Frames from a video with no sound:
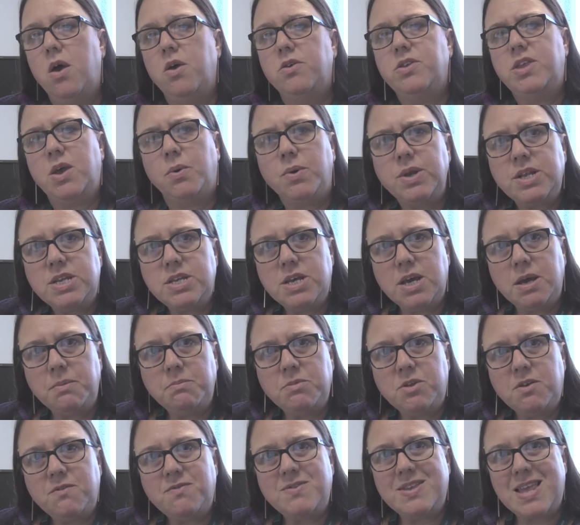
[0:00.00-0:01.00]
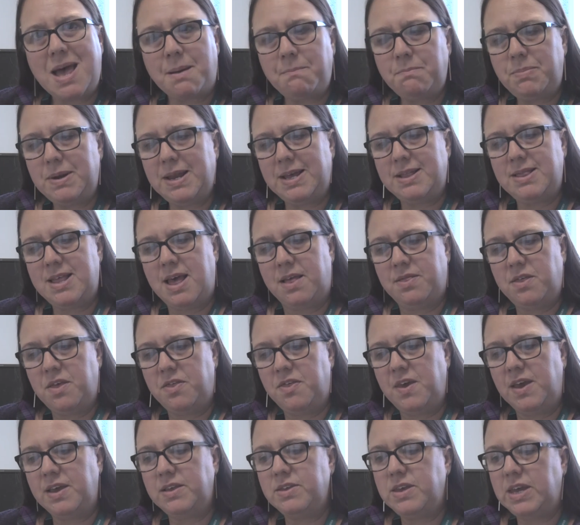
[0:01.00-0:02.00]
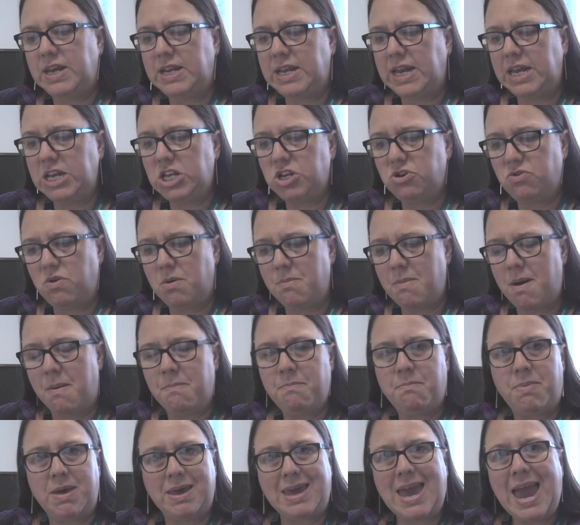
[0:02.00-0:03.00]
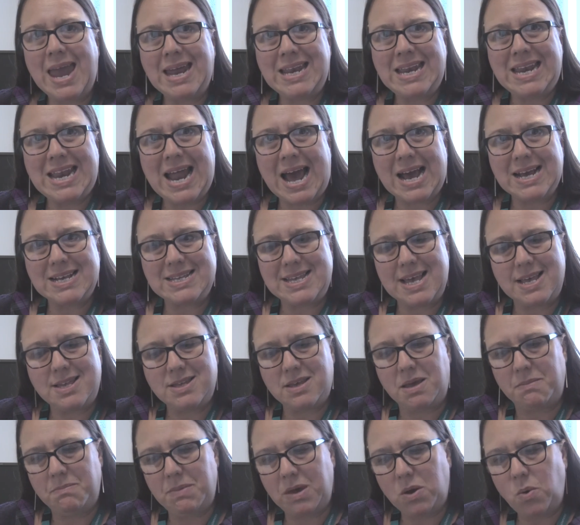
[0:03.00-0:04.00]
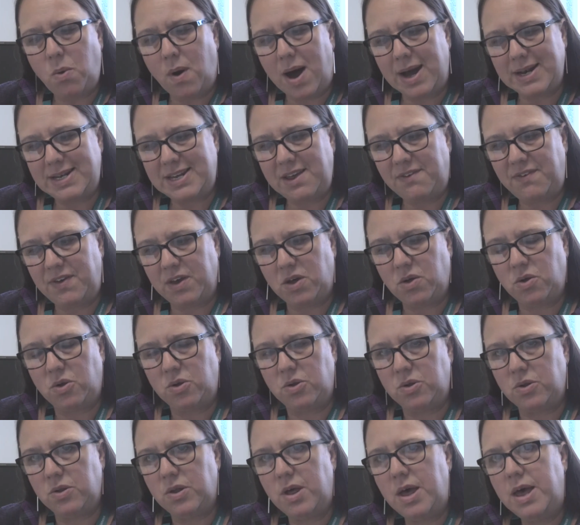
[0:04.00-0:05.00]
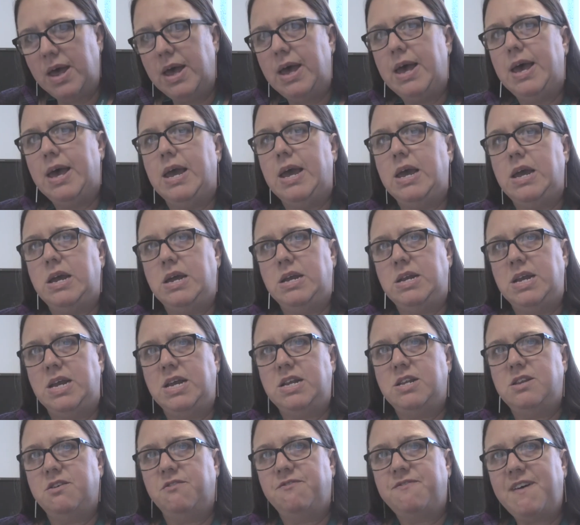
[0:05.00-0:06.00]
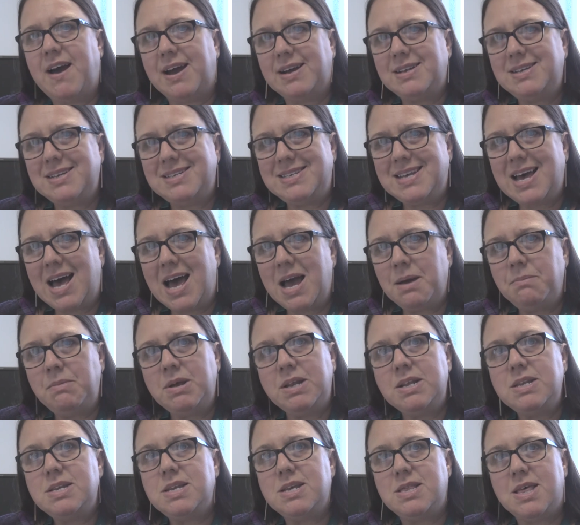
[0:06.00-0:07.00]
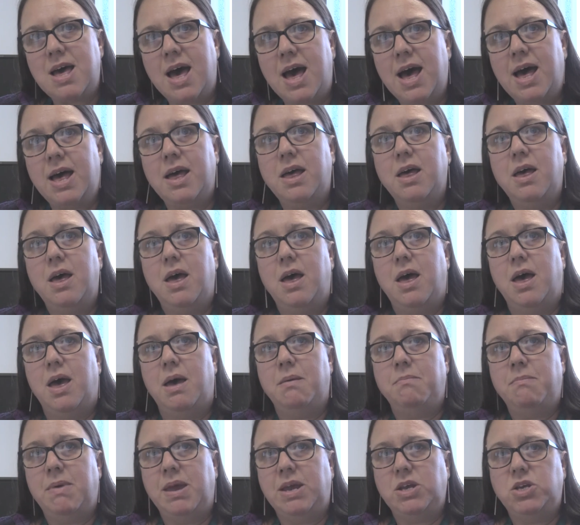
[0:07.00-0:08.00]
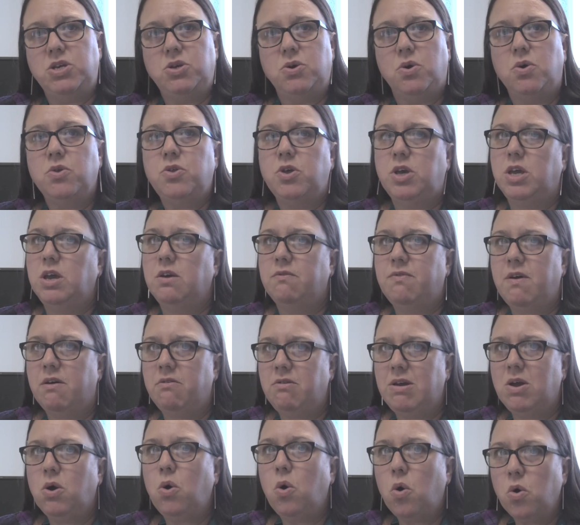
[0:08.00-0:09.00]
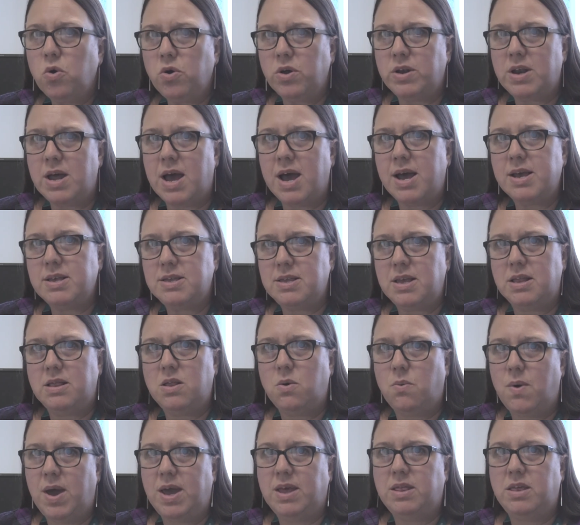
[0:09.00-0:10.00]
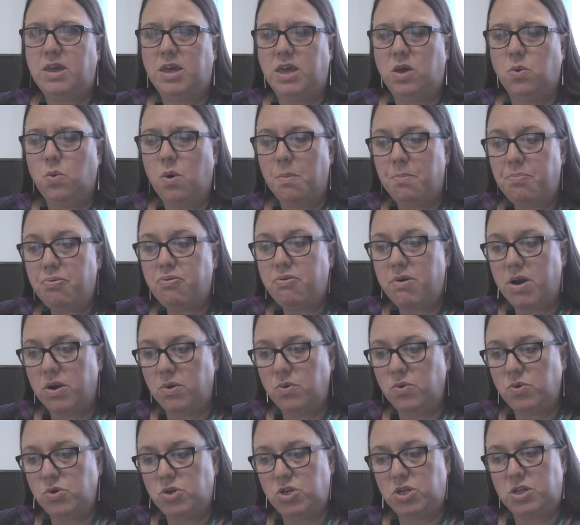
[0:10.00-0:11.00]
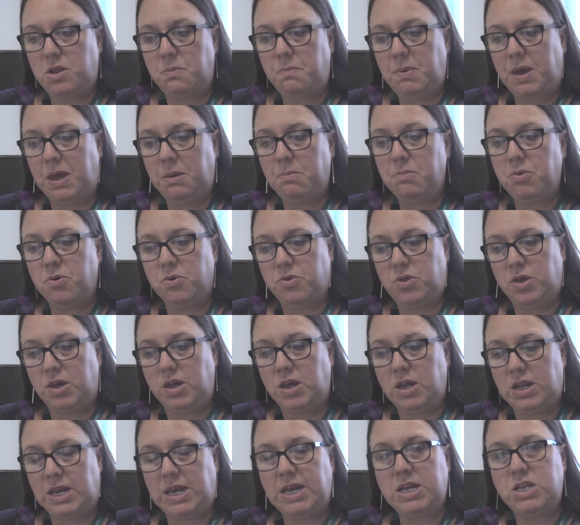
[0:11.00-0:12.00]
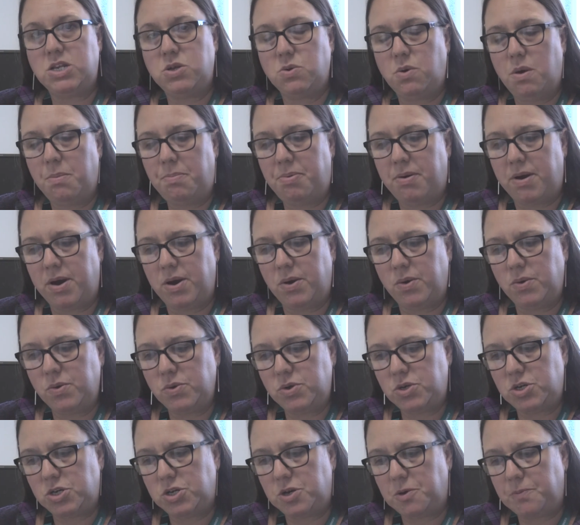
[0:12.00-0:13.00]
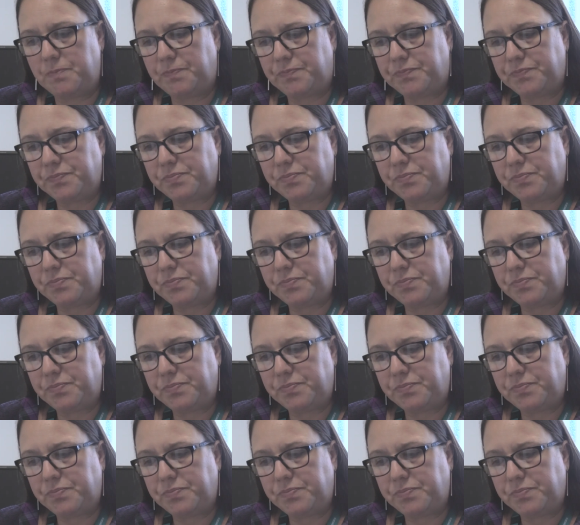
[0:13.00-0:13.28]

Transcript: So in terms of sampling, then the things you need to remember: gaining access can be quite difficult. You need to factor time into that and make sure that you're very organised in the way that you approach the people that you need to approach.